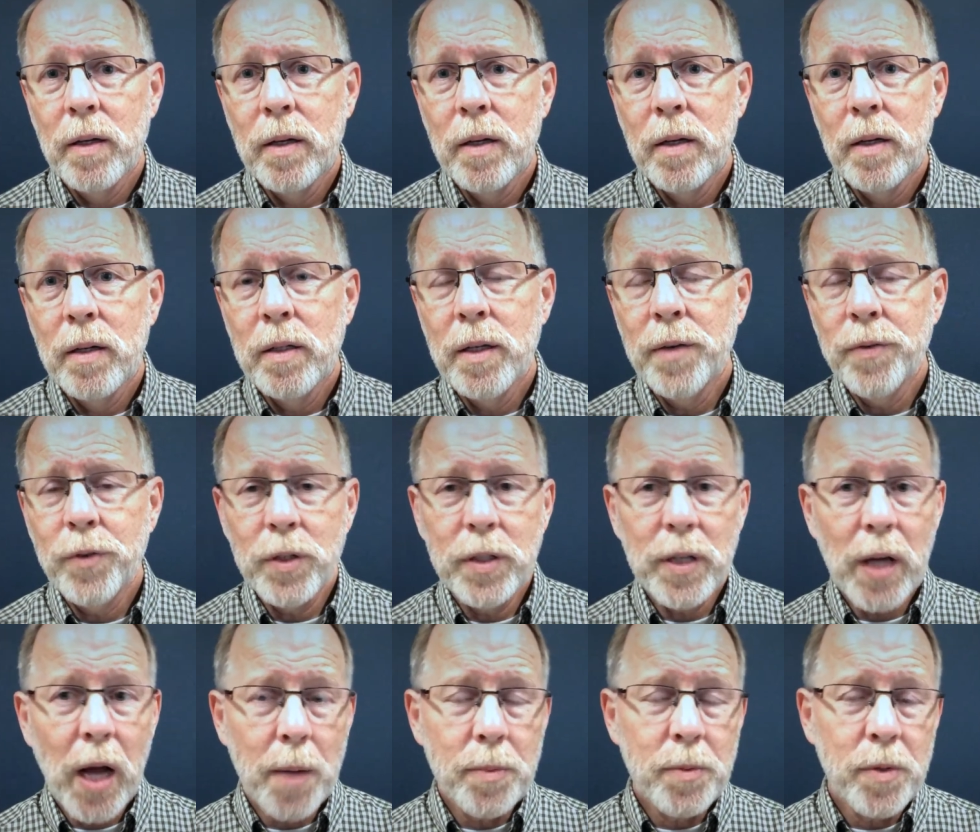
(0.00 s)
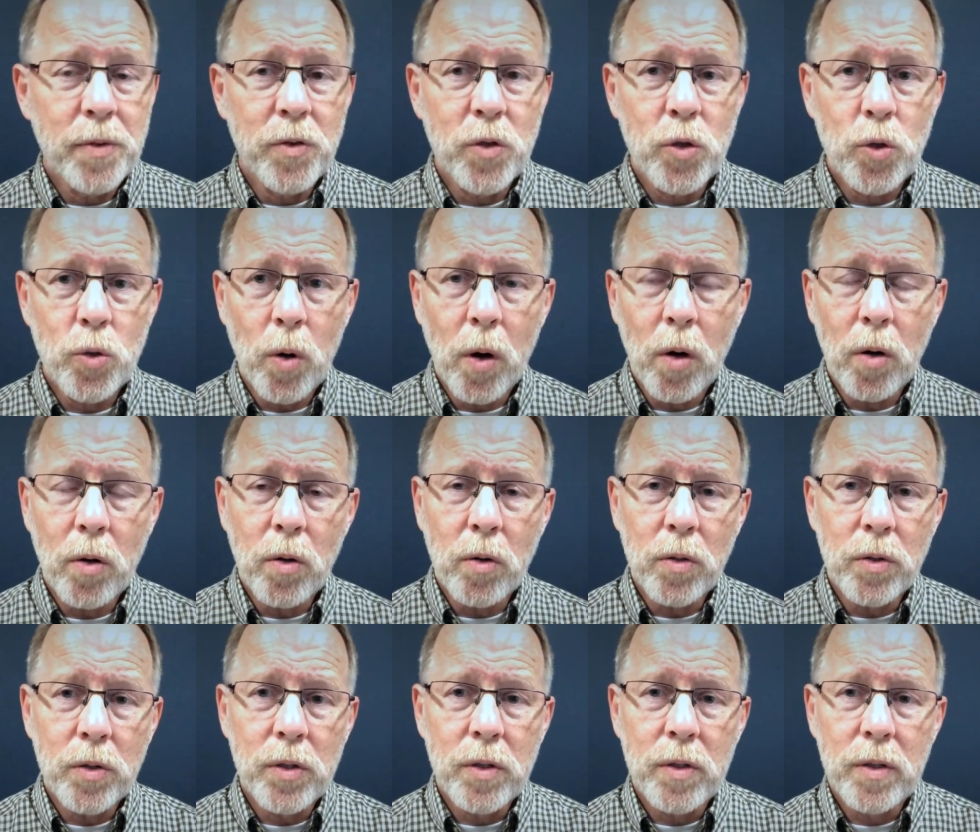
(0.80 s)
Different types of
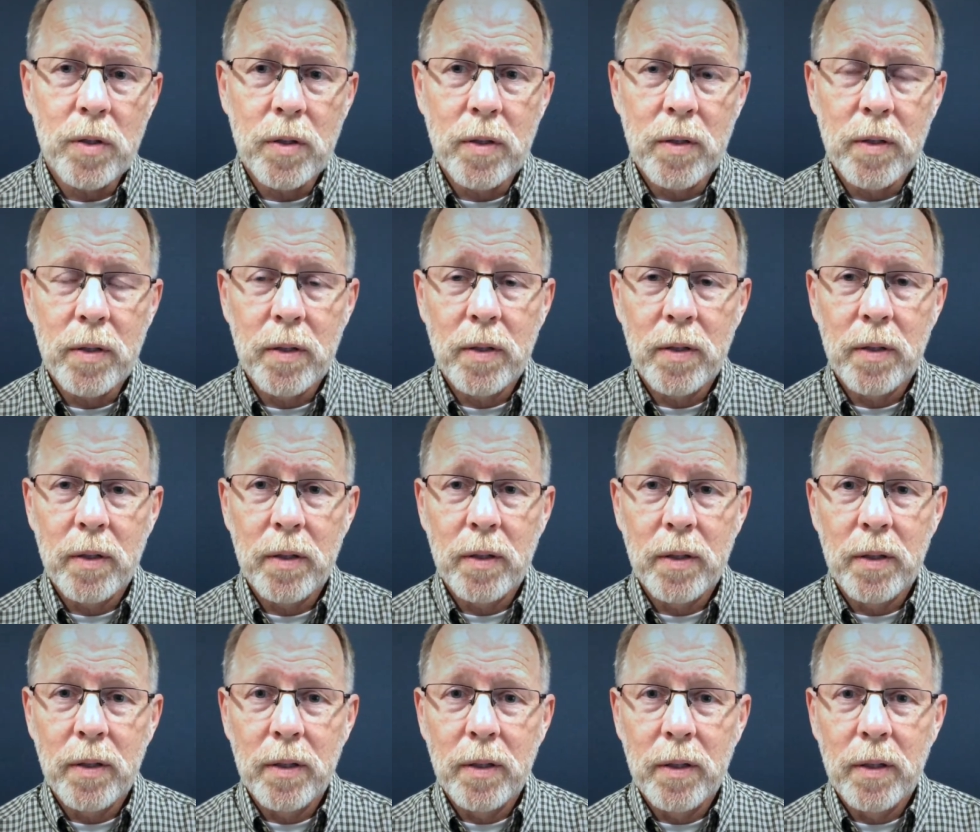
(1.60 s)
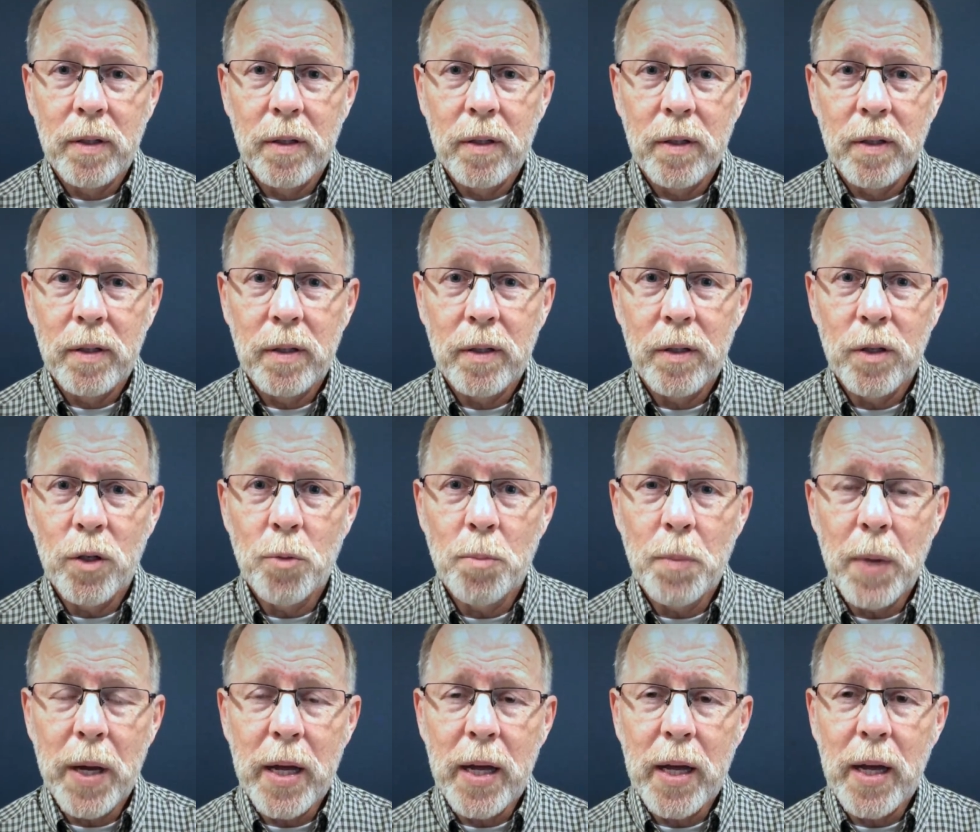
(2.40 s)
struggles. You
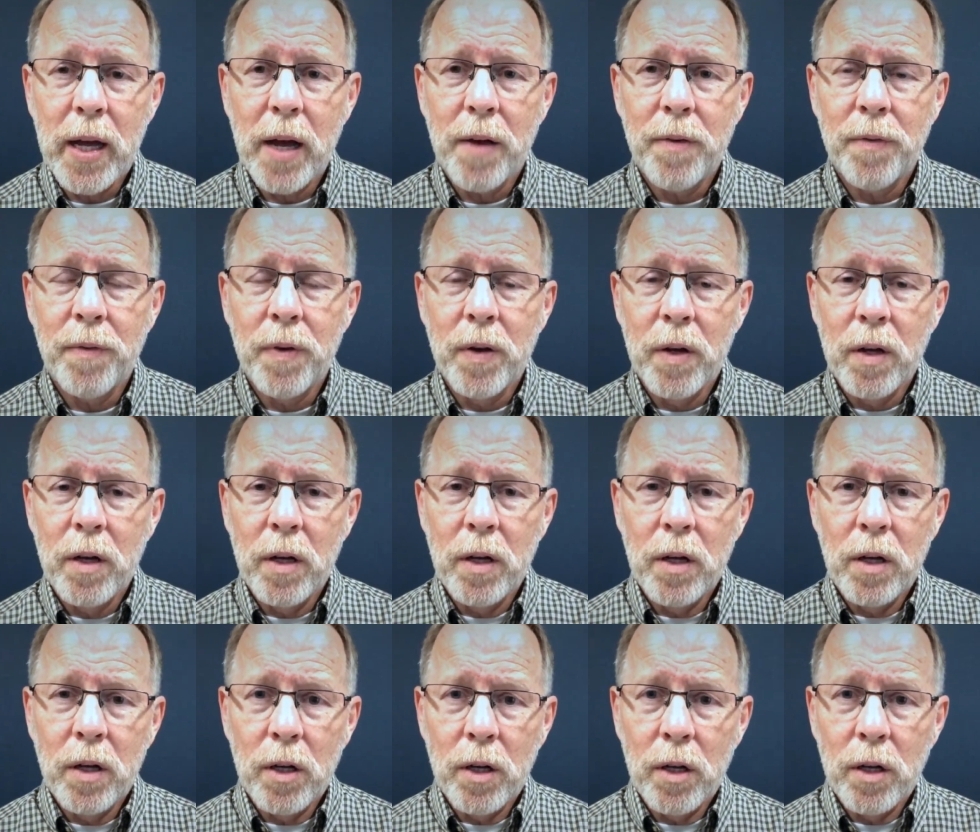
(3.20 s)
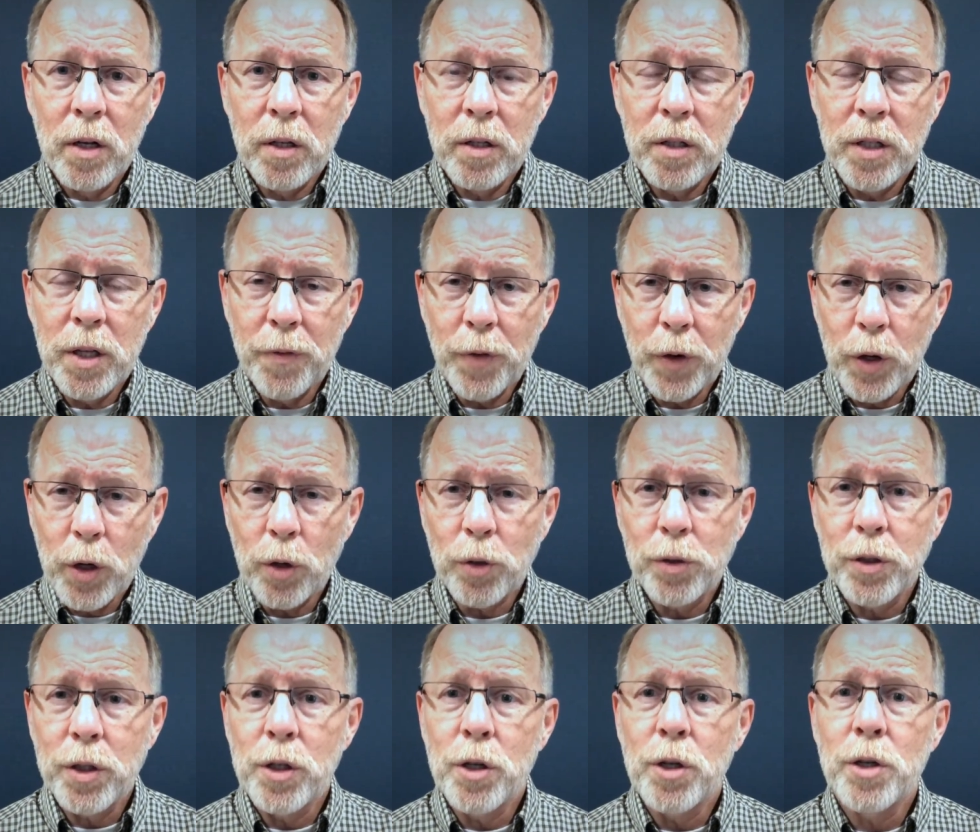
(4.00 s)
may have
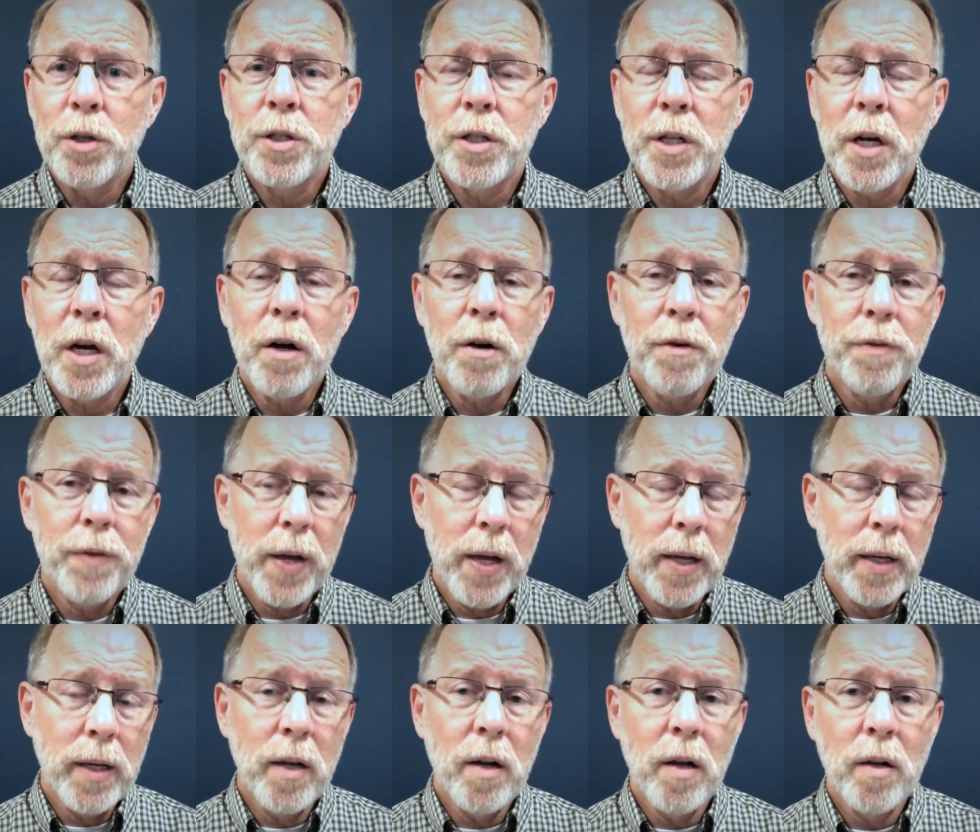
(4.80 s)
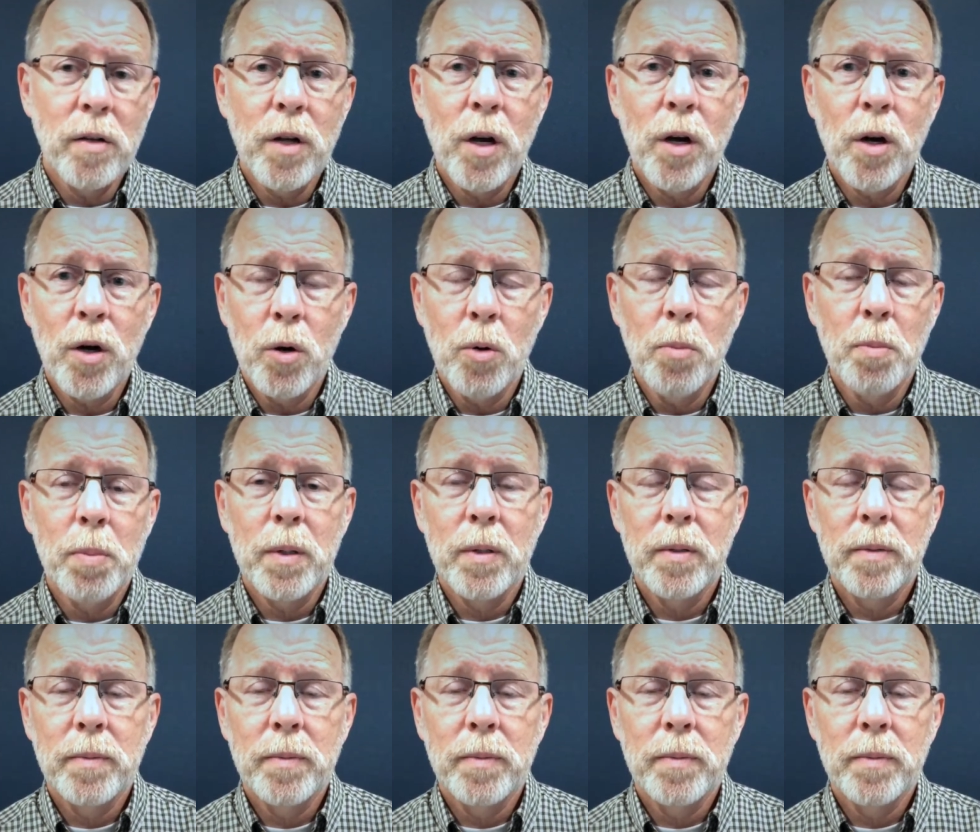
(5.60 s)
difficulty yourself hanging on to hope.